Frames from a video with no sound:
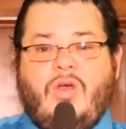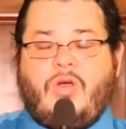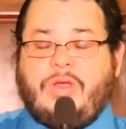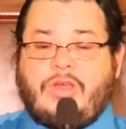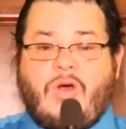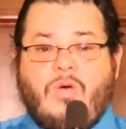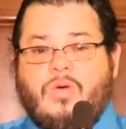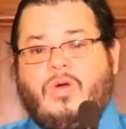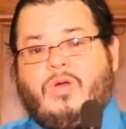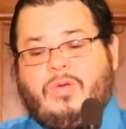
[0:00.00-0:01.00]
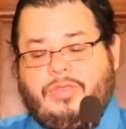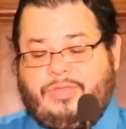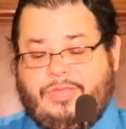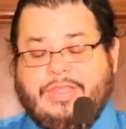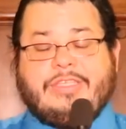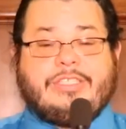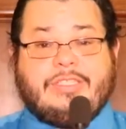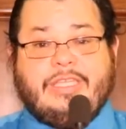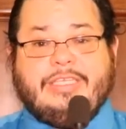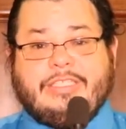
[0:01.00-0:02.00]
or we don't, or
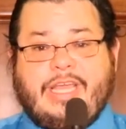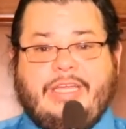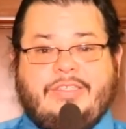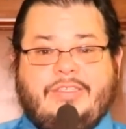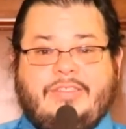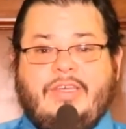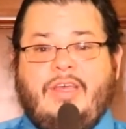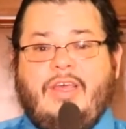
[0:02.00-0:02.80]
these changes.